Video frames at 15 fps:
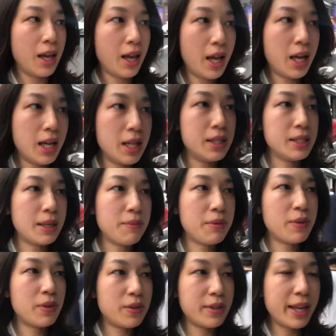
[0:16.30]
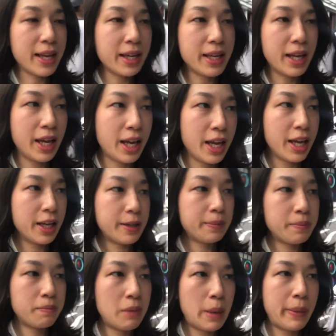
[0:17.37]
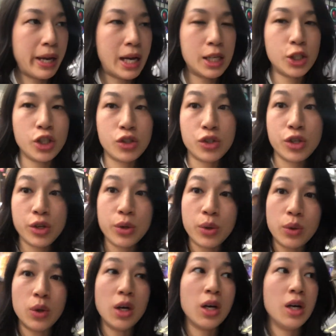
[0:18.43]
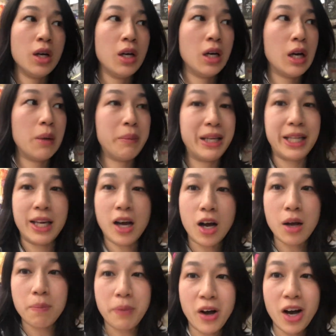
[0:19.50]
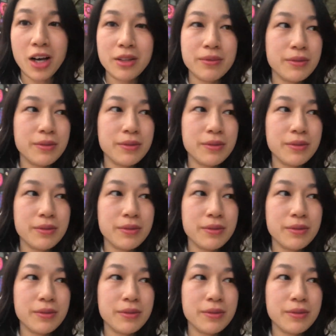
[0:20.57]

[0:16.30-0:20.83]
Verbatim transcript: and I'm thinking maybe I should do a mini hot pot